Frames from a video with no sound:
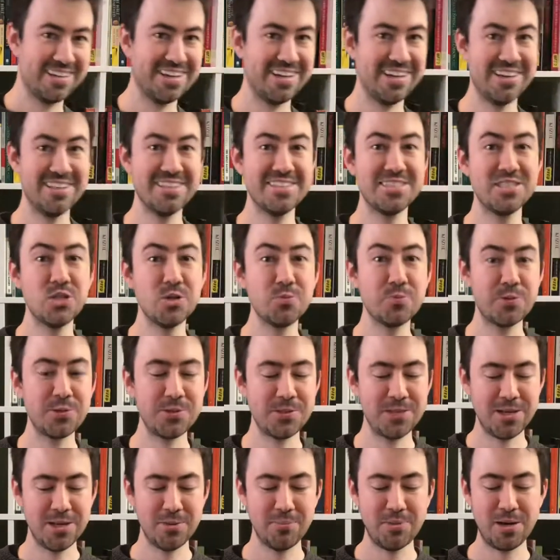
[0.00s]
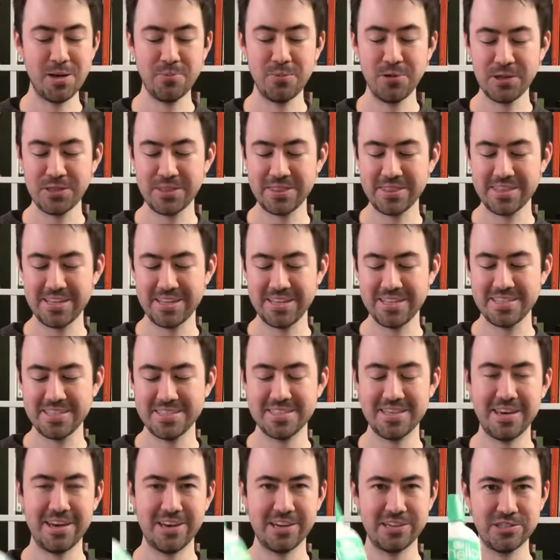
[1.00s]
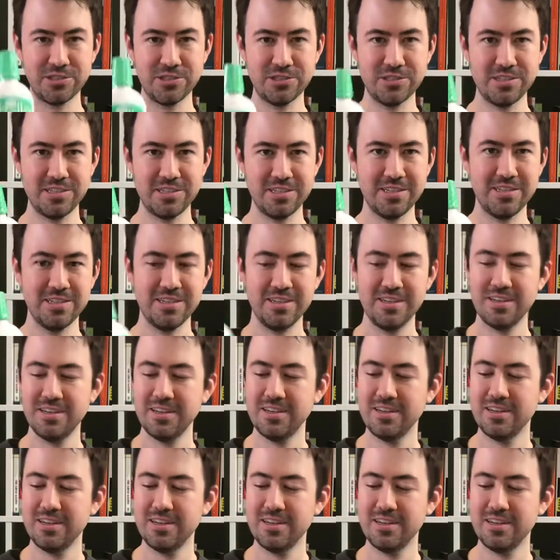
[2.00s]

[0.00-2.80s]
Yeah, it's super lame. I bought this actually